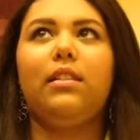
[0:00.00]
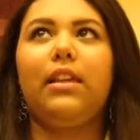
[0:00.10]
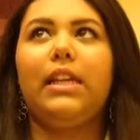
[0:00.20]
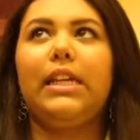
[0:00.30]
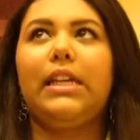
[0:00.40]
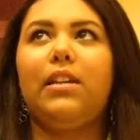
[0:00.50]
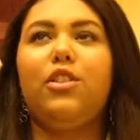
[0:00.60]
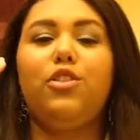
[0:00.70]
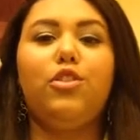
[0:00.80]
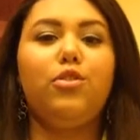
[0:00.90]
like
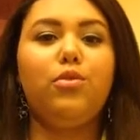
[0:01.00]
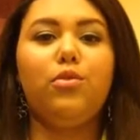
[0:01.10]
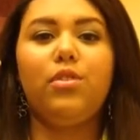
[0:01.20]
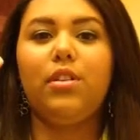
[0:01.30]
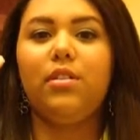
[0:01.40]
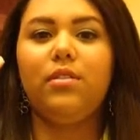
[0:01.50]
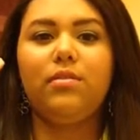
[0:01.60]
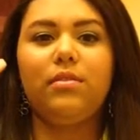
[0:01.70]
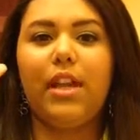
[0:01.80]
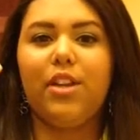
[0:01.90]
a nude,
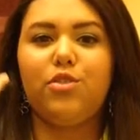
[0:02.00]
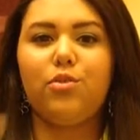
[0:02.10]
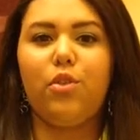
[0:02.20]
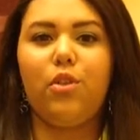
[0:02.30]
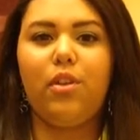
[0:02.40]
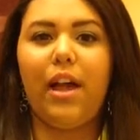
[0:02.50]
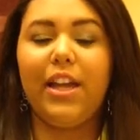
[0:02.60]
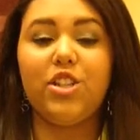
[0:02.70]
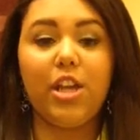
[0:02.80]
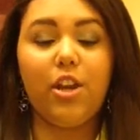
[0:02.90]
natural
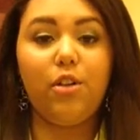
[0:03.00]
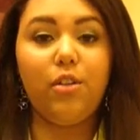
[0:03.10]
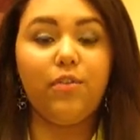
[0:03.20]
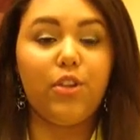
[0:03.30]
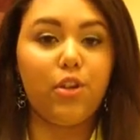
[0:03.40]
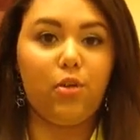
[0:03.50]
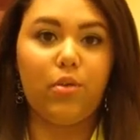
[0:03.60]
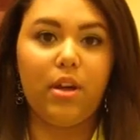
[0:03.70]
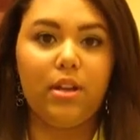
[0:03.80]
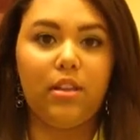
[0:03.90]
eyeshadow if you
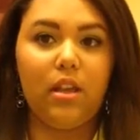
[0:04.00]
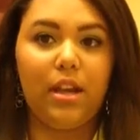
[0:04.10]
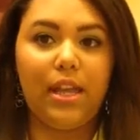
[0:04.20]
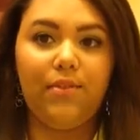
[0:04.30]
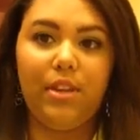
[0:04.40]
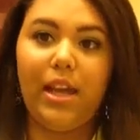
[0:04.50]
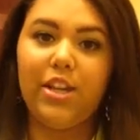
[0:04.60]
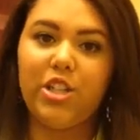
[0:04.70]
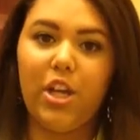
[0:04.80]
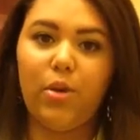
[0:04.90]
don't want a lot of heavy
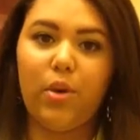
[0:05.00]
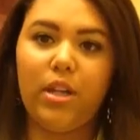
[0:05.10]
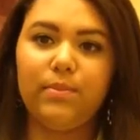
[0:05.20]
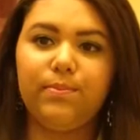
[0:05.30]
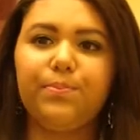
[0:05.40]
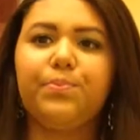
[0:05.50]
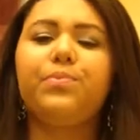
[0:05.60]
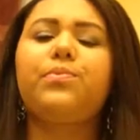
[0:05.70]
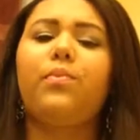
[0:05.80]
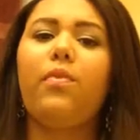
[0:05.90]
eyeshadow on.
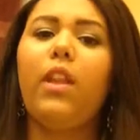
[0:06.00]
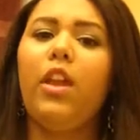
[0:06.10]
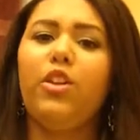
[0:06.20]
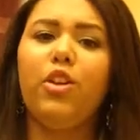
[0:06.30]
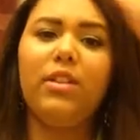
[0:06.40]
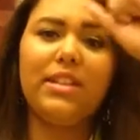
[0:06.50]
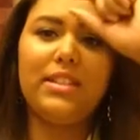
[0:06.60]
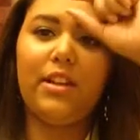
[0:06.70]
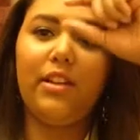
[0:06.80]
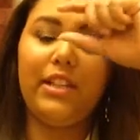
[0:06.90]
You don't
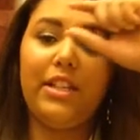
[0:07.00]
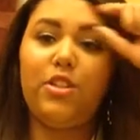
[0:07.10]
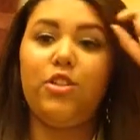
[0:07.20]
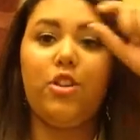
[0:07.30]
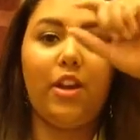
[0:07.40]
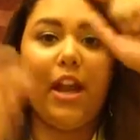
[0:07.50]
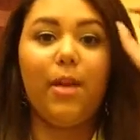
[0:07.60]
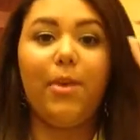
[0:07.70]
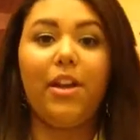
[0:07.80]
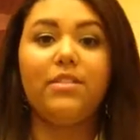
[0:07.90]
necessarily need to do your
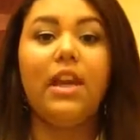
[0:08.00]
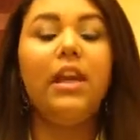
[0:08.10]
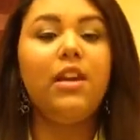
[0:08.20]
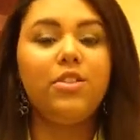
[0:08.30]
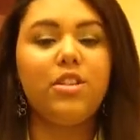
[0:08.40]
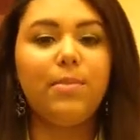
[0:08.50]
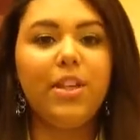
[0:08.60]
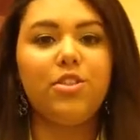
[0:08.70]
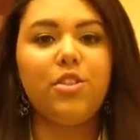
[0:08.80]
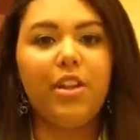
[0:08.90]
eyebrows, just
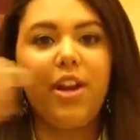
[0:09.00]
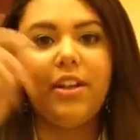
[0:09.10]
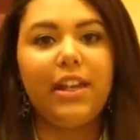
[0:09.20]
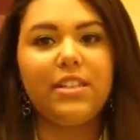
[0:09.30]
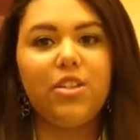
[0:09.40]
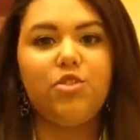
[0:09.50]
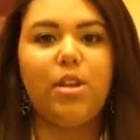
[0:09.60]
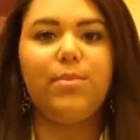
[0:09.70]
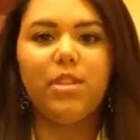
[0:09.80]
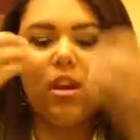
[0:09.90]
make sure they are nice and
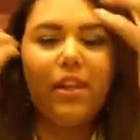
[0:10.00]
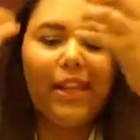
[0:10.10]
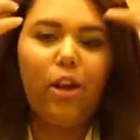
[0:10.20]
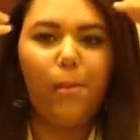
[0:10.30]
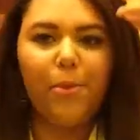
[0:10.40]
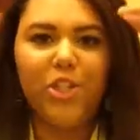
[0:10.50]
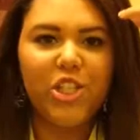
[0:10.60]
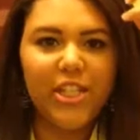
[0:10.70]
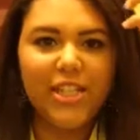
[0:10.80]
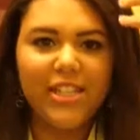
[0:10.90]
trimmed and not like all
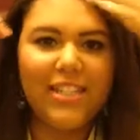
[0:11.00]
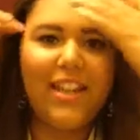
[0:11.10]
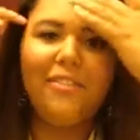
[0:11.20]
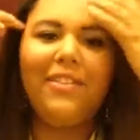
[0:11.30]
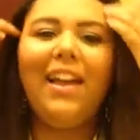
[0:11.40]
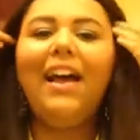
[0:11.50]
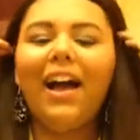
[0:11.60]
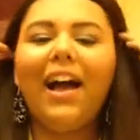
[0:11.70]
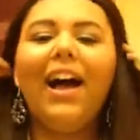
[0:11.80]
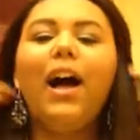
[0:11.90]
bushy and stuff.
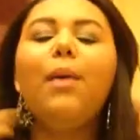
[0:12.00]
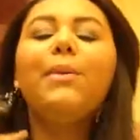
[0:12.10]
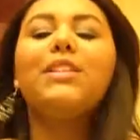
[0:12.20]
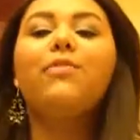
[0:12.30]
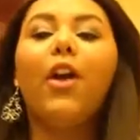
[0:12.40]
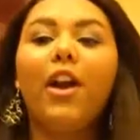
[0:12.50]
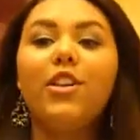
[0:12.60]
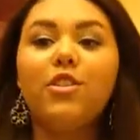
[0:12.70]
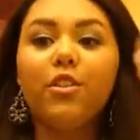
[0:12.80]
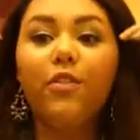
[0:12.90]
As far
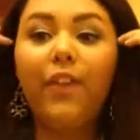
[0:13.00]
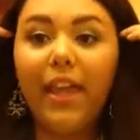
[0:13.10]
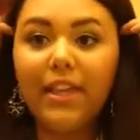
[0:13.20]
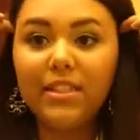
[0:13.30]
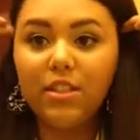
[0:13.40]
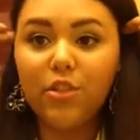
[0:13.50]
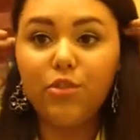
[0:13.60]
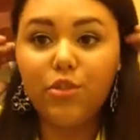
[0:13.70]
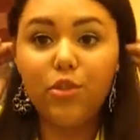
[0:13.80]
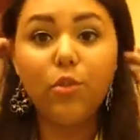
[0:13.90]
as your face,
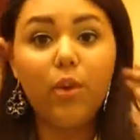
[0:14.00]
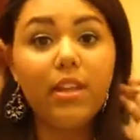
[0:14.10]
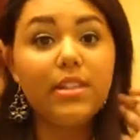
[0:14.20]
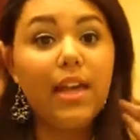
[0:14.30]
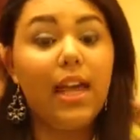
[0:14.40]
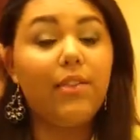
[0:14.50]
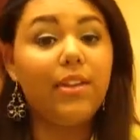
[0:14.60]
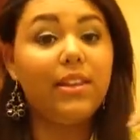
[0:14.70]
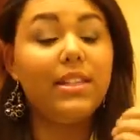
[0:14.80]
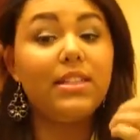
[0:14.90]
you do want to have
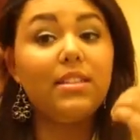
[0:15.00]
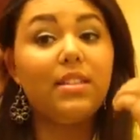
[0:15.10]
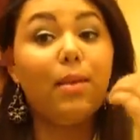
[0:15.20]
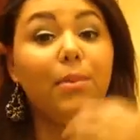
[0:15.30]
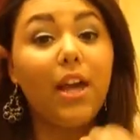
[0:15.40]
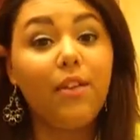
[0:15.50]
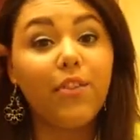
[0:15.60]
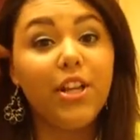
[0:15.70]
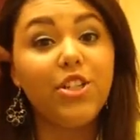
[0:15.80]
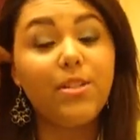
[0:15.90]
at least some
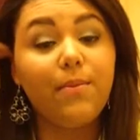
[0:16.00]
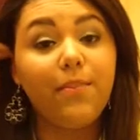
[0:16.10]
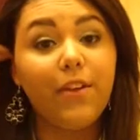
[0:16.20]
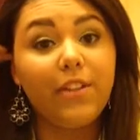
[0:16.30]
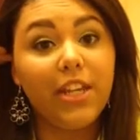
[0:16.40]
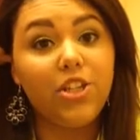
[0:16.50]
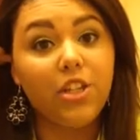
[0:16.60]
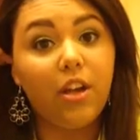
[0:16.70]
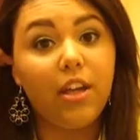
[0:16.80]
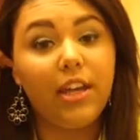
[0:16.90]
coverage, some
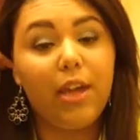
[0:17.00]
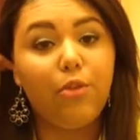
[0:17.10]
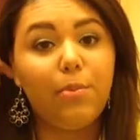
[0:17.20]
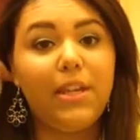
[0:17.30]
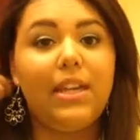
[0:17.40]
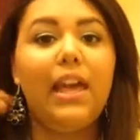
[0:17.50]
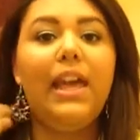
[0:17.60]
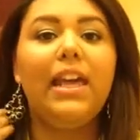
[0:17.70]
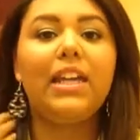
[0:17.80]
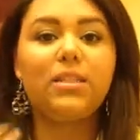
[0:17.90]
foundation on. I will be
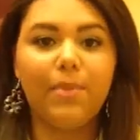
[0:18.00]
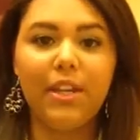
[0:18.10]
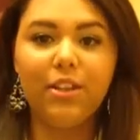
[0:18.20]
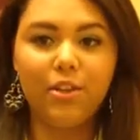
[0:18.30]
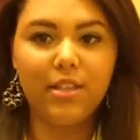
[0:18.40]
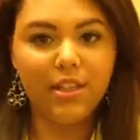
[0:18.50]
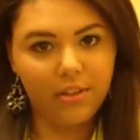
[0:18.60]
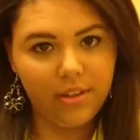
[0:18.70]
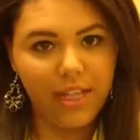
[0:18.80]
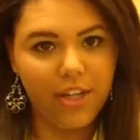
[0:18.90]
explaining those a
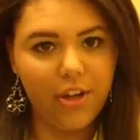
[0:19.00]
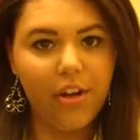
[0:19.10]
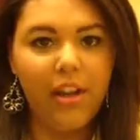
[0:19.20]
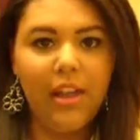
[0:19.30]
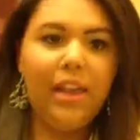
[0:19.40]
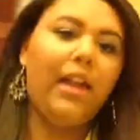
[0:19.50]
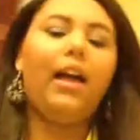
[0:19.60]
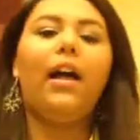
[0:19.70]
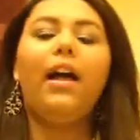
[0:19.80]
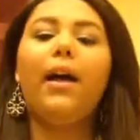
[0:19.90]
little later.
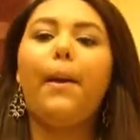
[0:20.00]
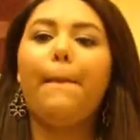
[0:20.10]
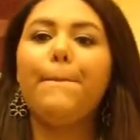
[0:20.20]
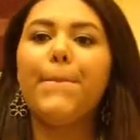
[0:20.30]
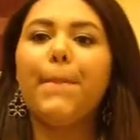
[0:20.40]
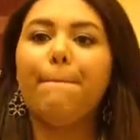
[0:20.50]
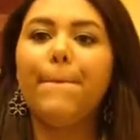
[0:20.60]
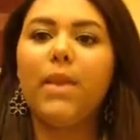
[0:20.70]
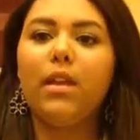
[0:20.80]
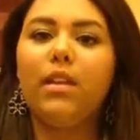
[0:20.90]

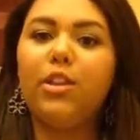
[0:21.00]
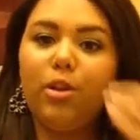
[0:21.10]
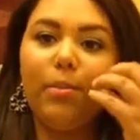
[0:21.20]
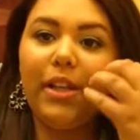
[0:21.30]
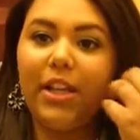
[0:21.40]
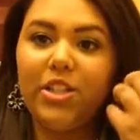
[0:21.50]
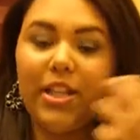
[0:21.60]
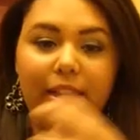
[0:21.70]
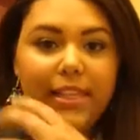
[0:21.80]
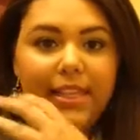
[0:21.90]
A little blush
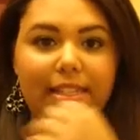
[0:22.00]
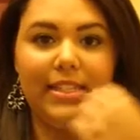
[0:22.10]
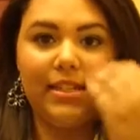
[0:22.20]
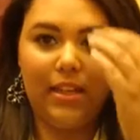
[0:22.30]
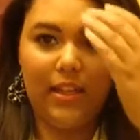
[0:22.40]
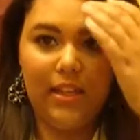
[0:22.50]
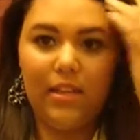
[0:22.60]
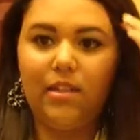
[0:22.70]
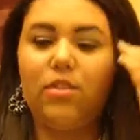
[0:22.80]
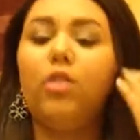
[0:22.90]
at least.
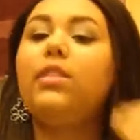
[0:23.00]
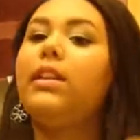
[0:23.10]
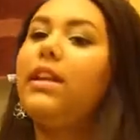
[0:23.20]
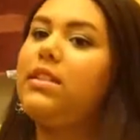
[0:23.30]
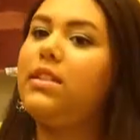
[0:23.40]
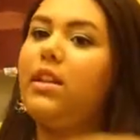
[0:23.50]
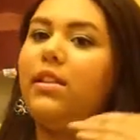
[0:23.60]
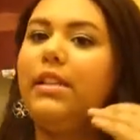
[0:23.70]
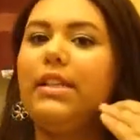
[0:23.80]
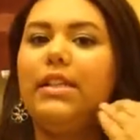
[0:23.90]
Don't
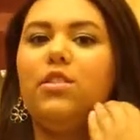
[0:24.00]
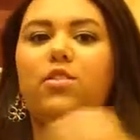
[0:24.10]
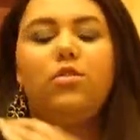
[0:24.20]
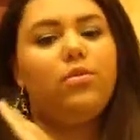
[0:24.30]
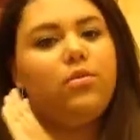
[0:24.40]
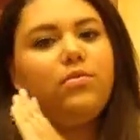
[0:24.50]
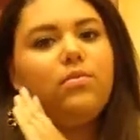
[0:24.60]
necessarily need to